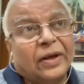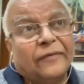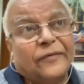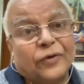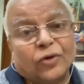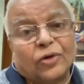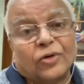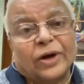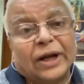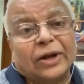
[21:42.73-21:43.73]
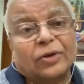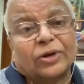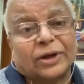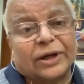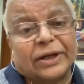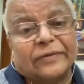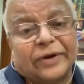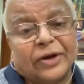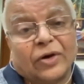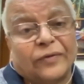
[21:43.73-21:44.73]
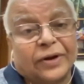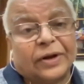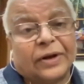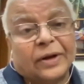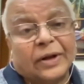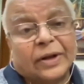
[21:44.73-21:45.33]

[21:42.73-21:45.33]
If you go to LAO 30, very often